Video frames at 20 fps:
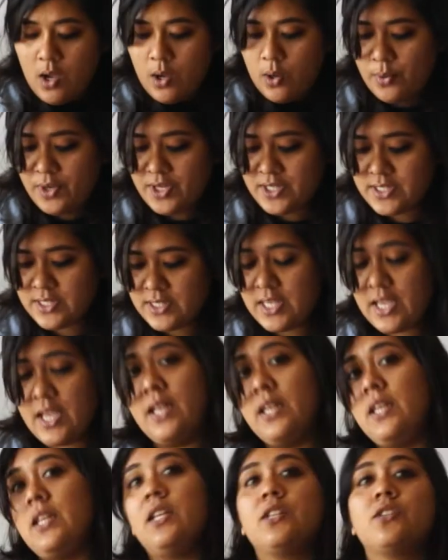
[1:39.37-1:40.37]
which
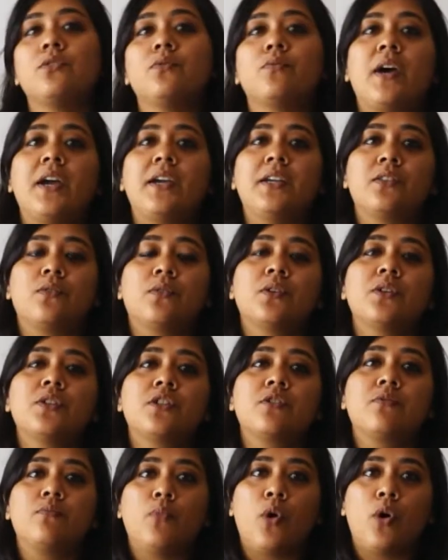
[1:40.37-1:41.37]
they need to write on a
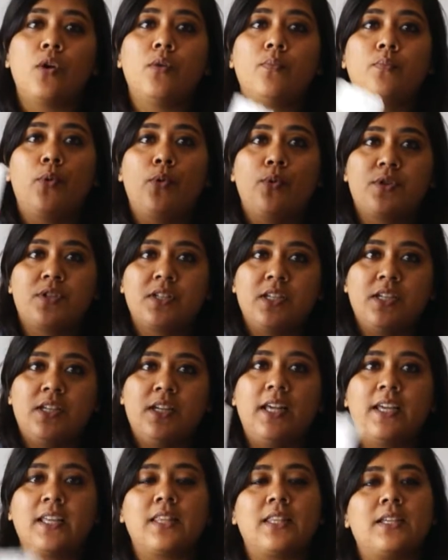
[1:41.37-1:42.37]
small post-it
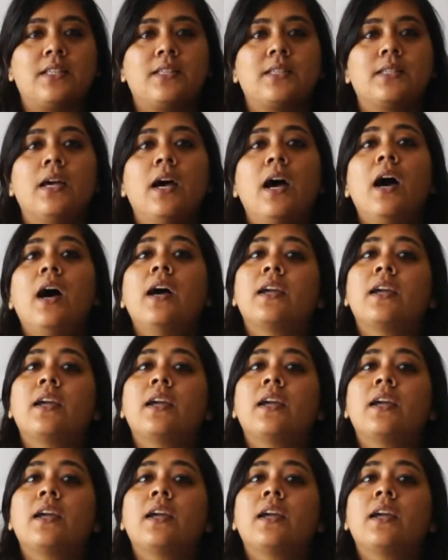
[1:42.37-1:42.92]
like this.